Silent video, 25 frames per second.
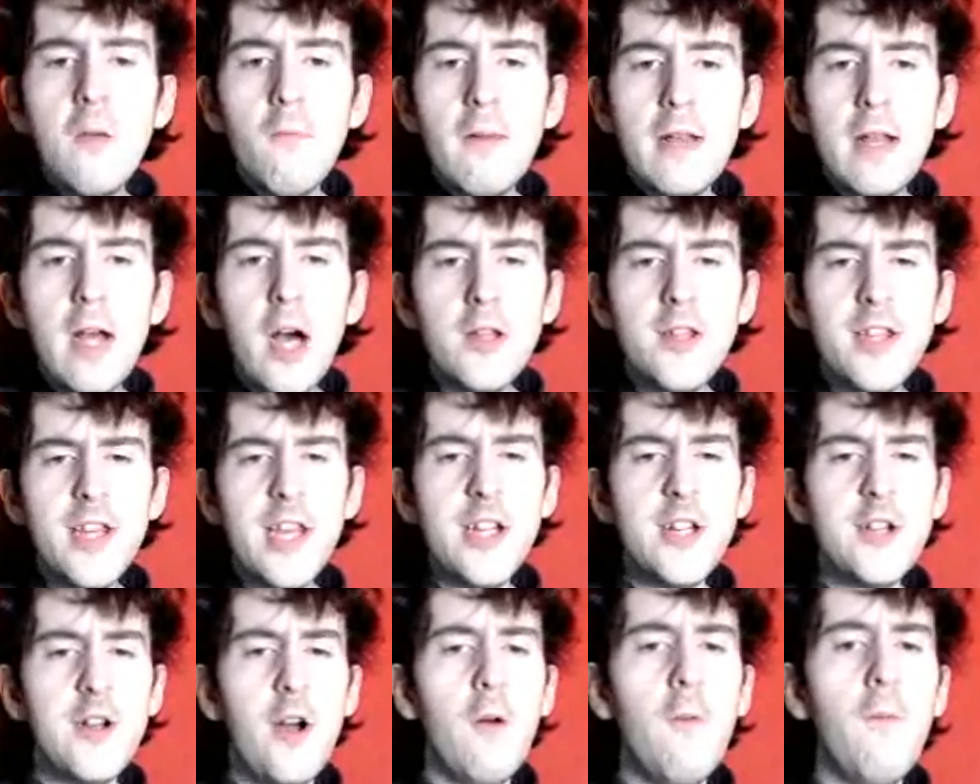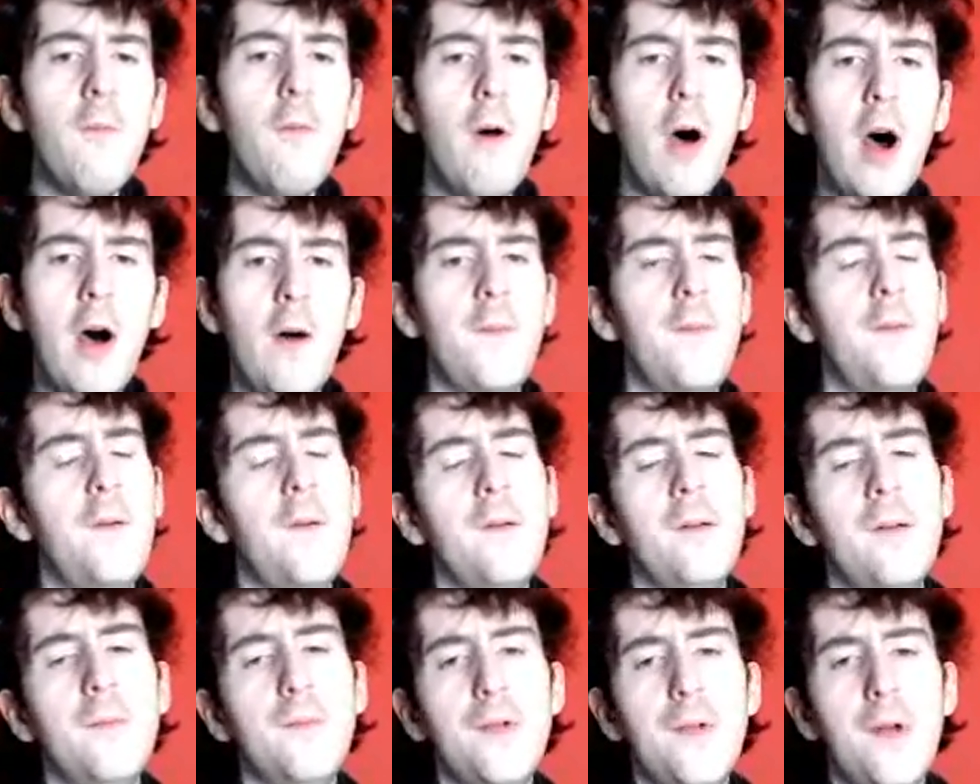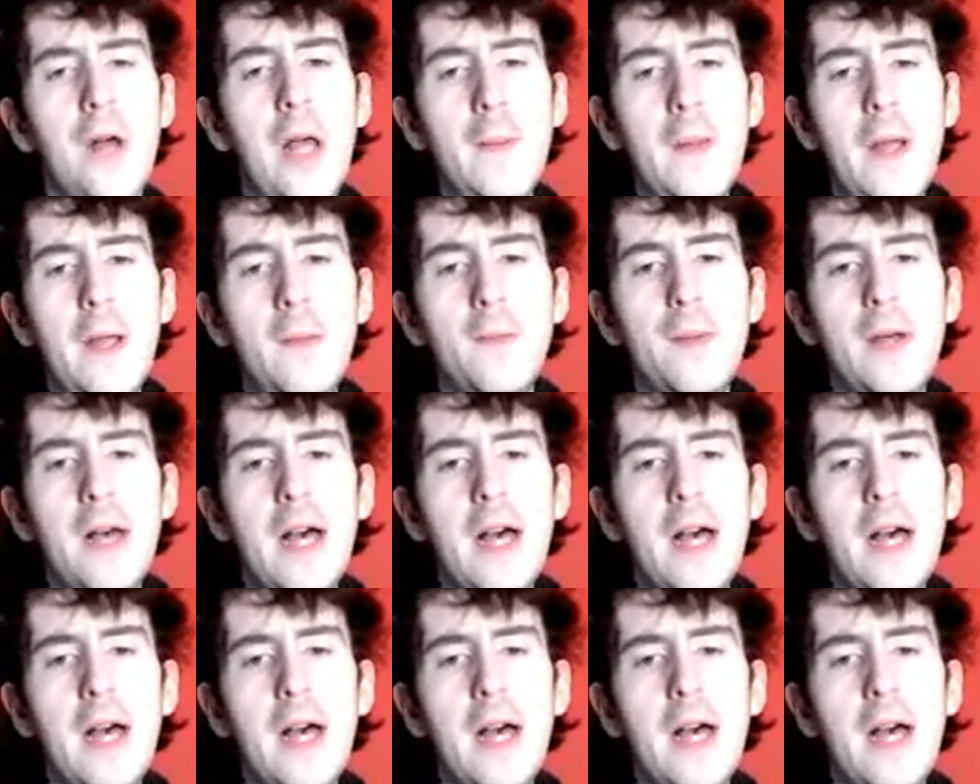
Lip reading: We're not too sure what form of employment,